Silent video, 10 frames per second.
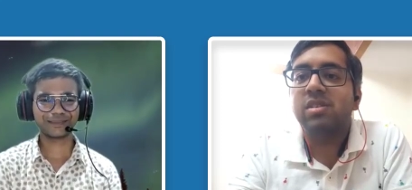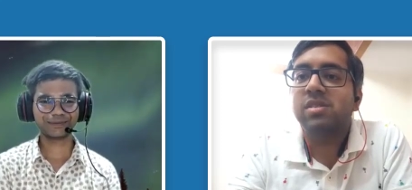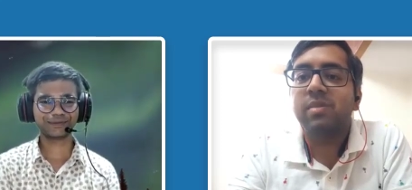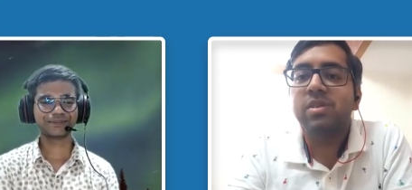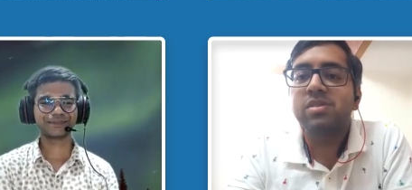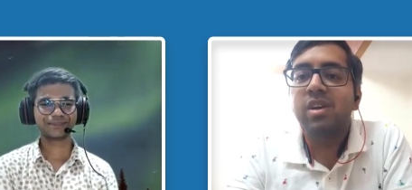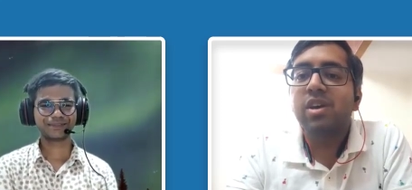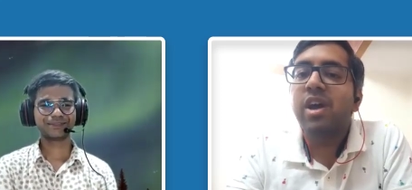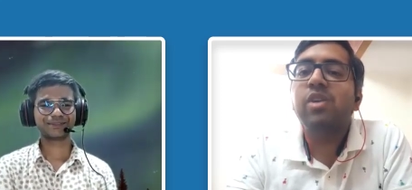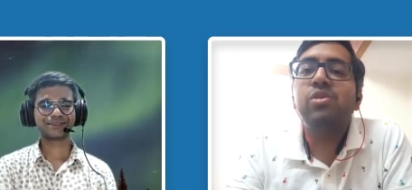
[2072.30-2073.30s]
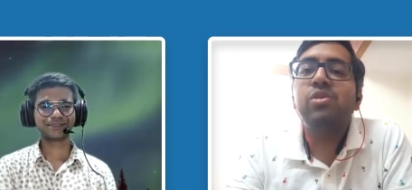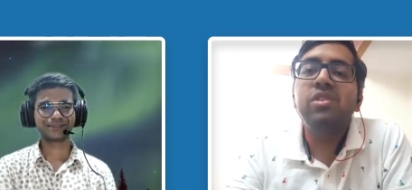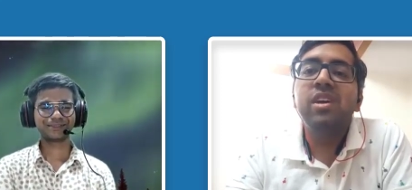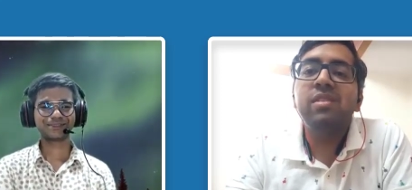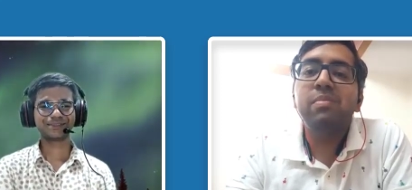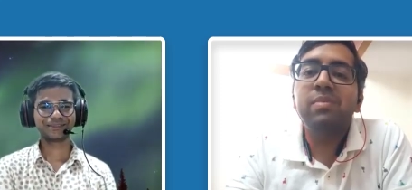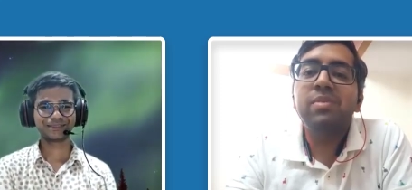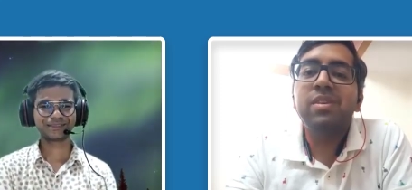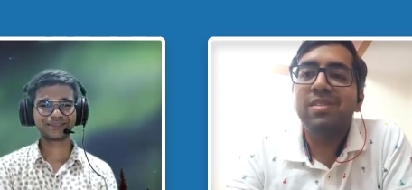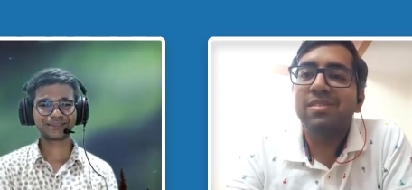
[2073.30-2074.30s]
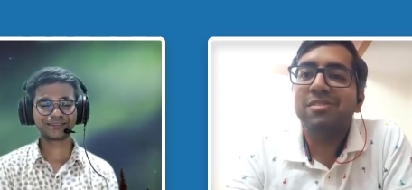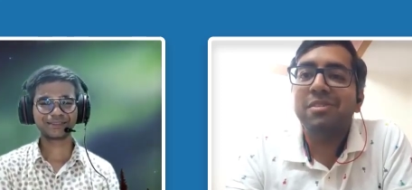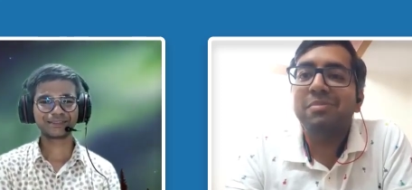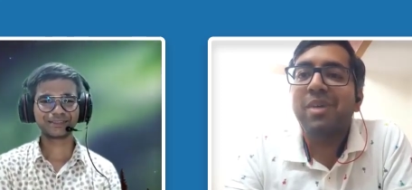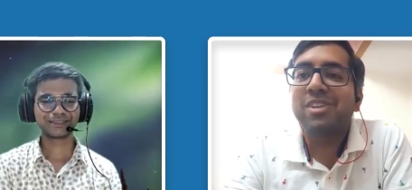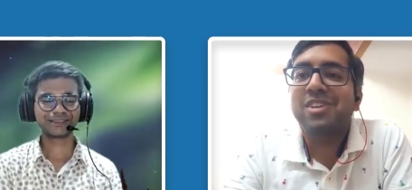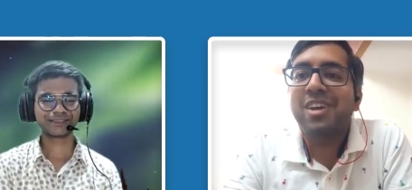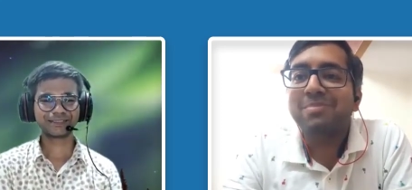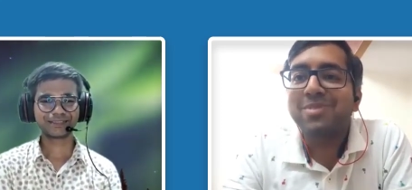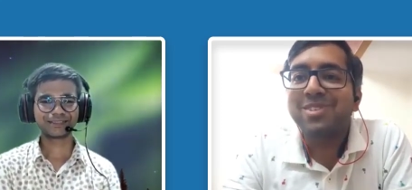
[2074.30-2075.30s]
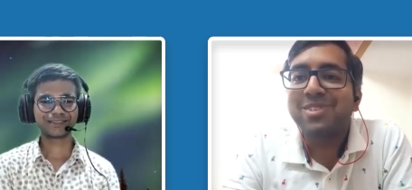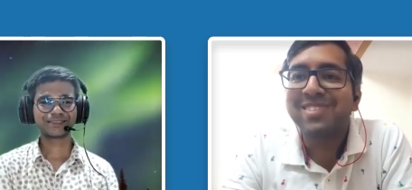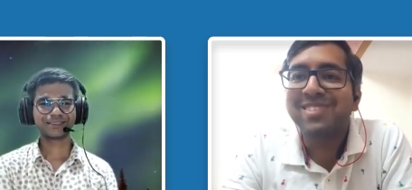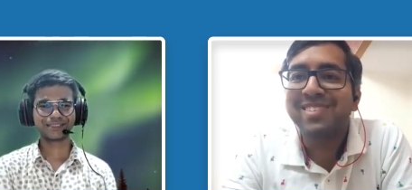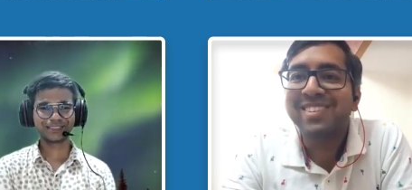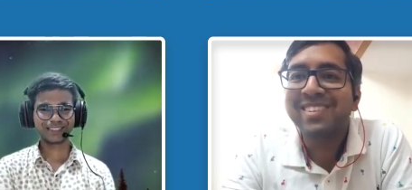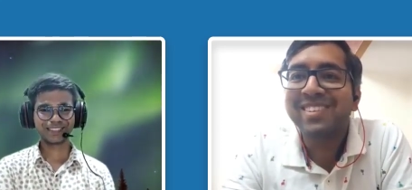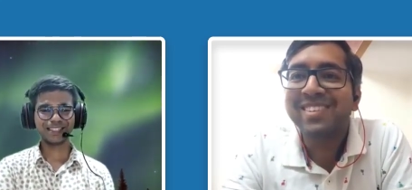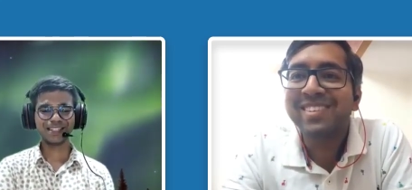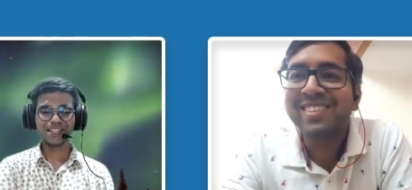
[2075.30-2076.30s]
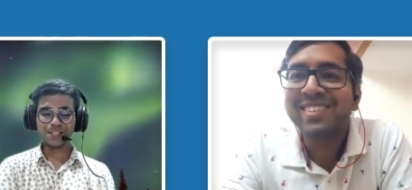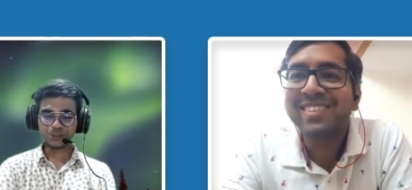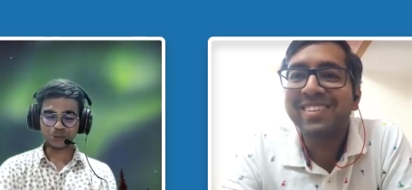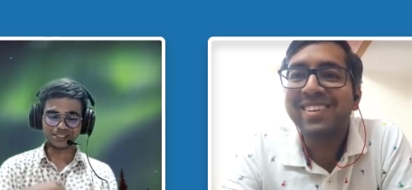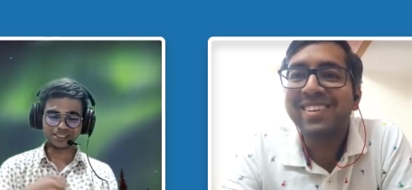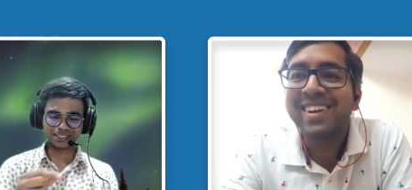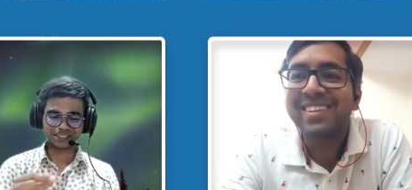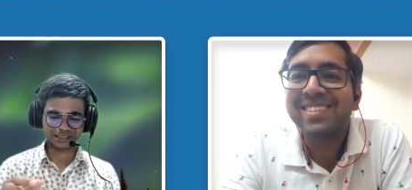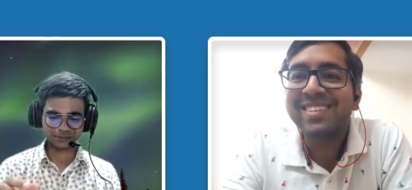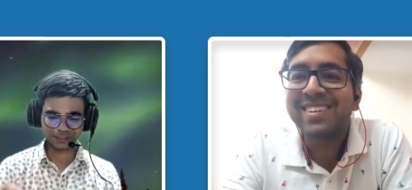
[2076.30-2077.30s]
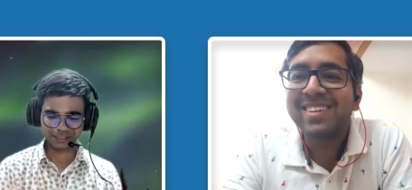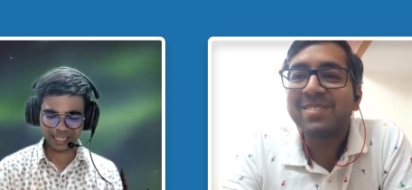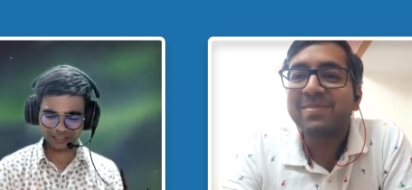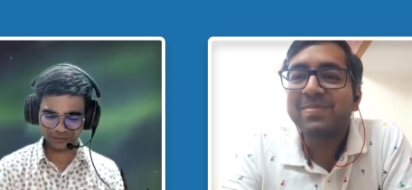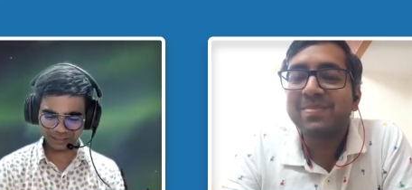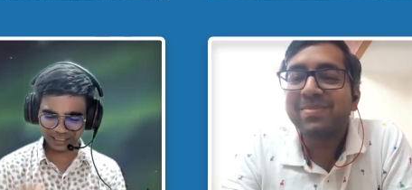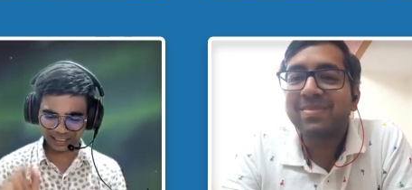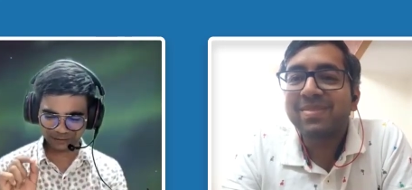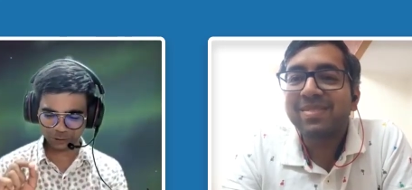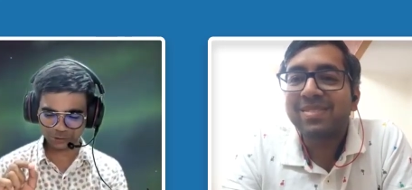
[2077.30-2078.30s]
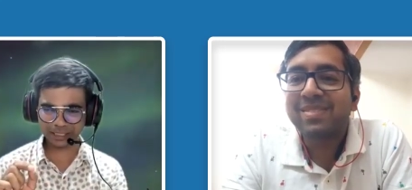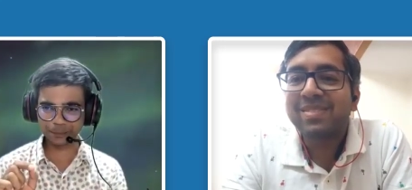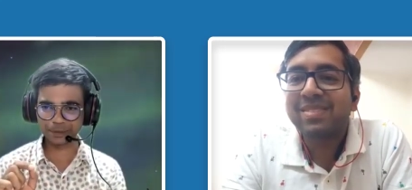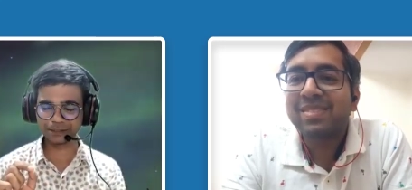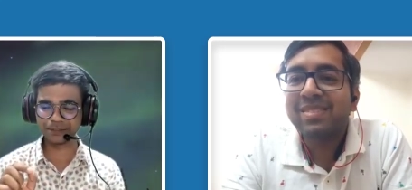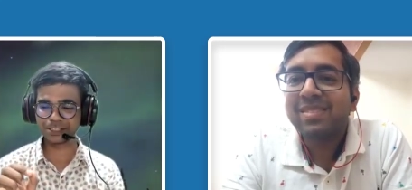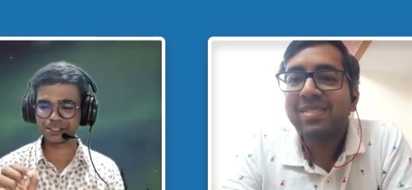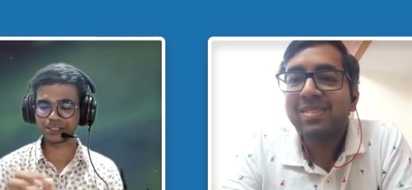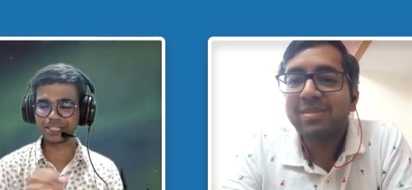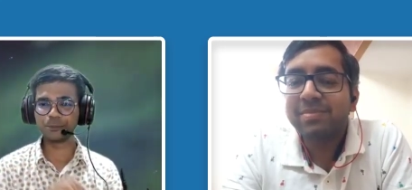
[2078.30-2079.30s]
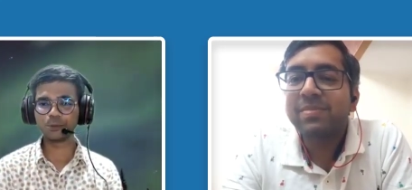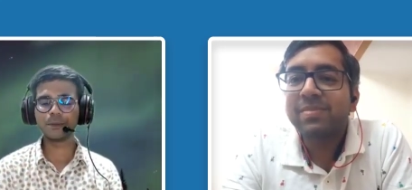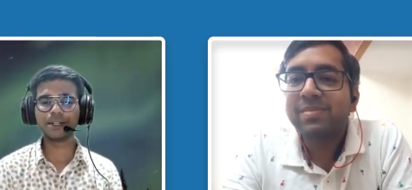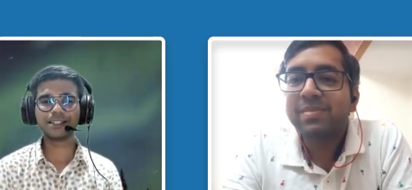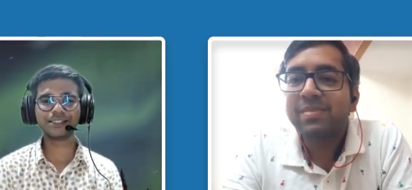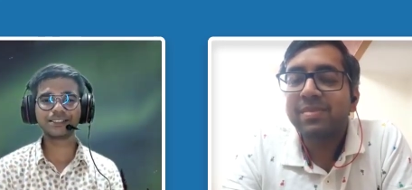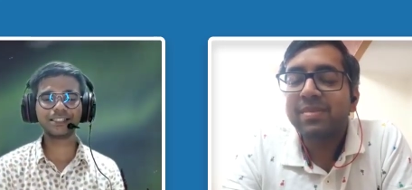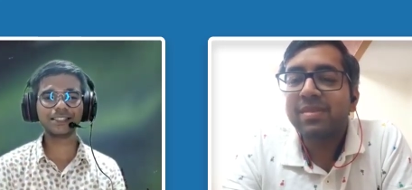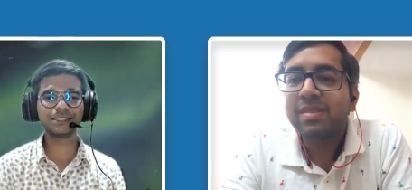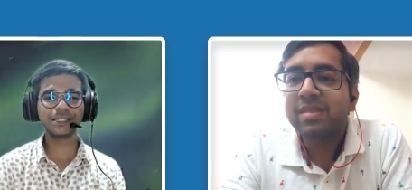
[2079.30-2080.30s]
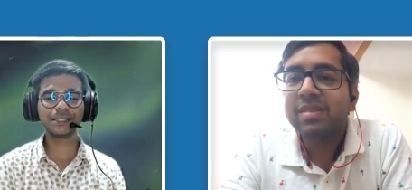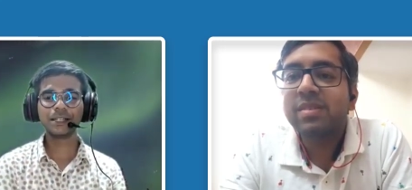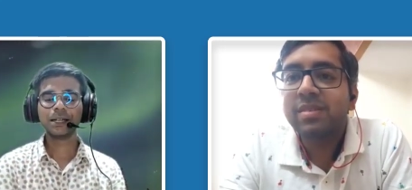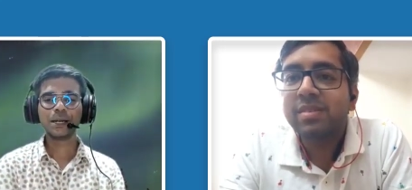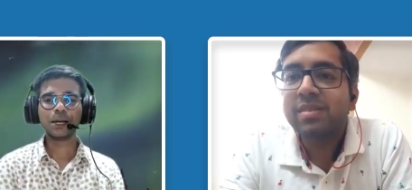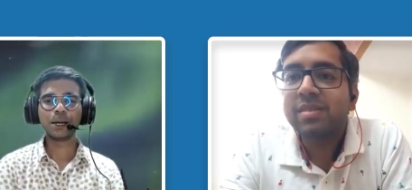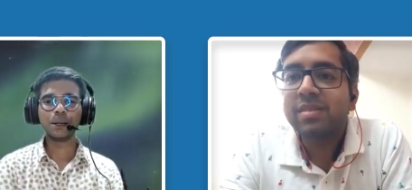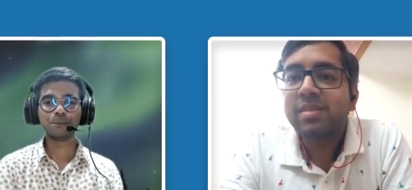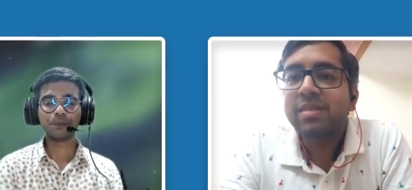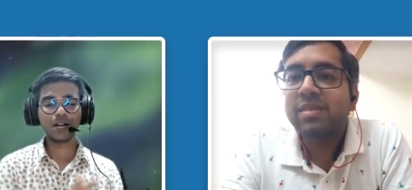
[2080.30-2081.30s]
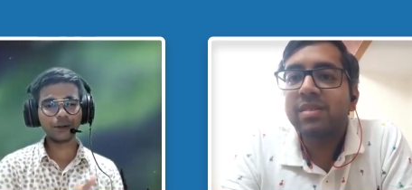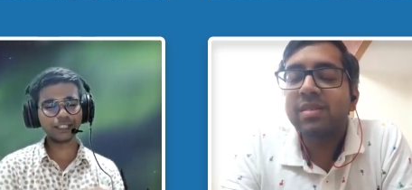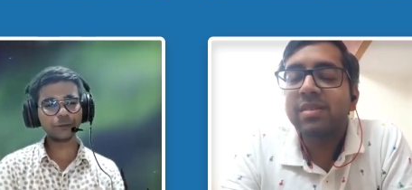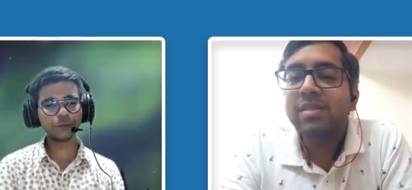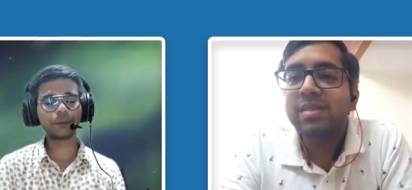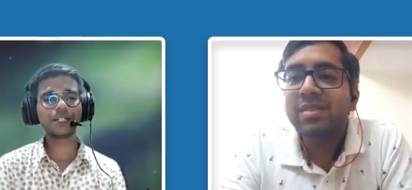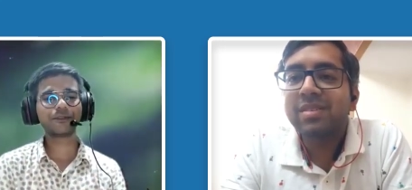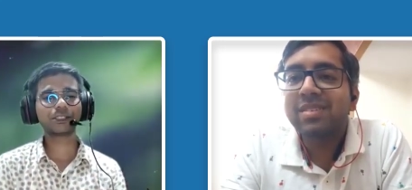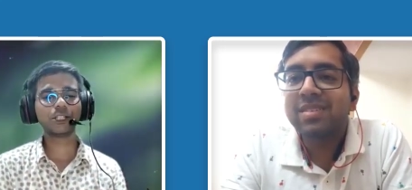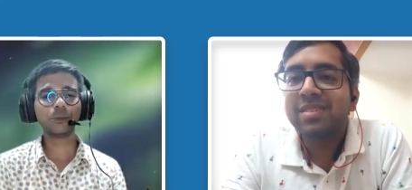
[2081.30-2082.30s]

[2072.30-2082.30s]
Speaker 1: in the syllabus, and only then maybe uh, magic happens.
Speaker 2: So I think with that, one thing was skipped, which came to my mind recently that uh, how did you prepare for the